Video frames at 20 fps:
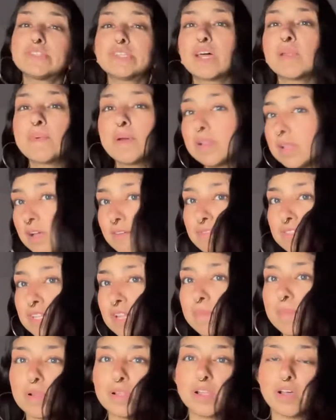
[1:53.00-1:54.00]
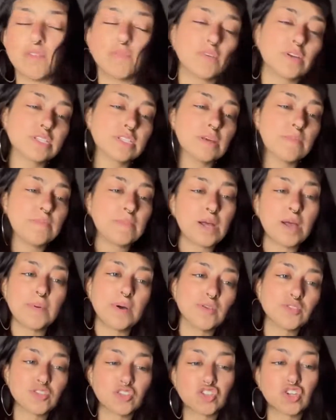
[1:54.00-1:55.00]
not about love, it's not about love. Because I'm
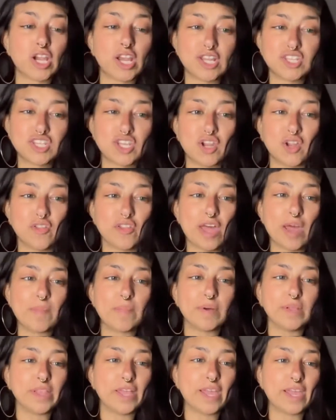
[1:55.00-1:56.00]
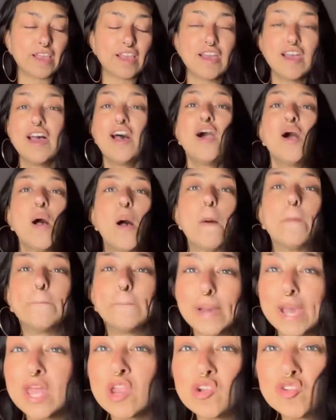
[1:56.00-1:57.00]
also trying to channel that, but like,
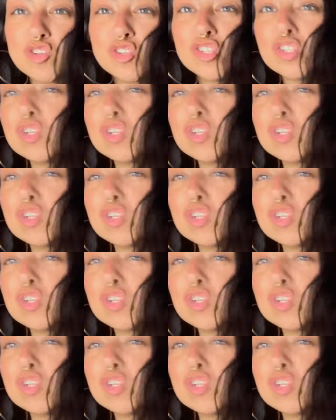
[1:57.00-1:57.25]
my energy is a